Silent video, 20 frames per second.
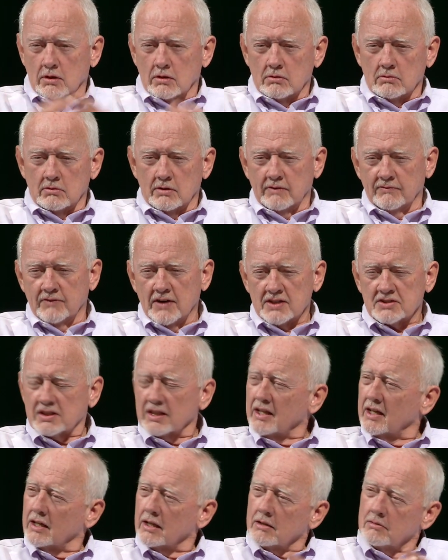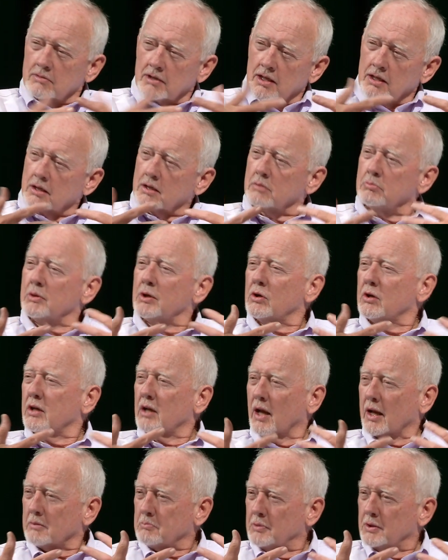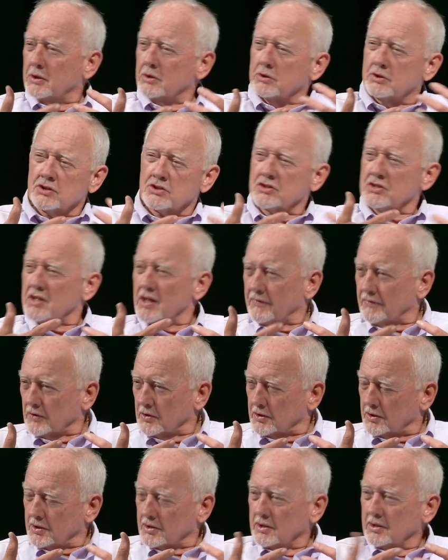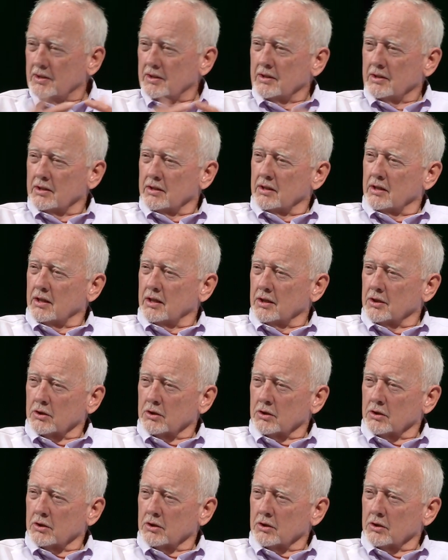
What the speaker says: investing in a community like Paducah is different. The